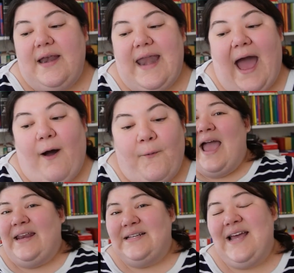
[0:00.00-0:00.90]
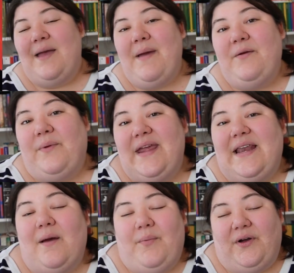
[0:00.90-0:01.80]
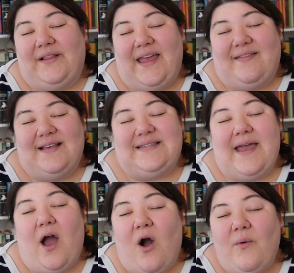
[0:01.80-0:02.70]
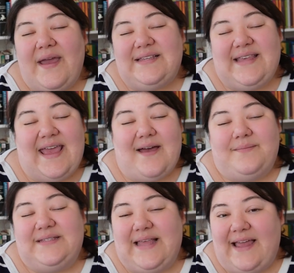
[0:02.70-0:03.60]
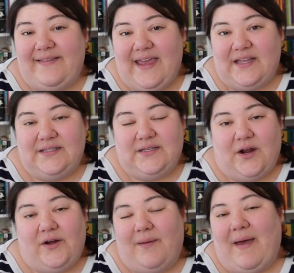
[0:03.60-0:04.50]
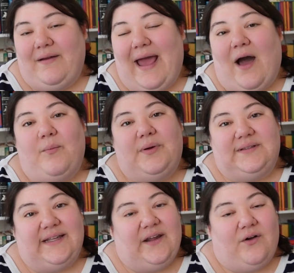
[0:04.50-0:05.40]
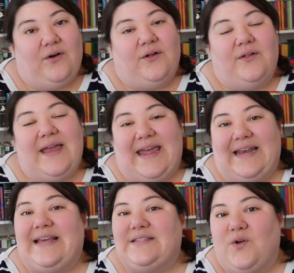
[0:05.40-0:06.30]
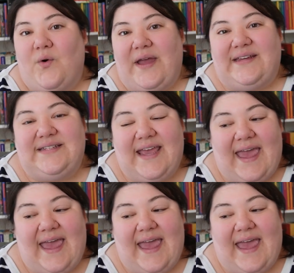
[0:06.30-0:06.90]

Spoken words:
Now, anytime I read a book like this, I always am slightly concerned about how political it is going to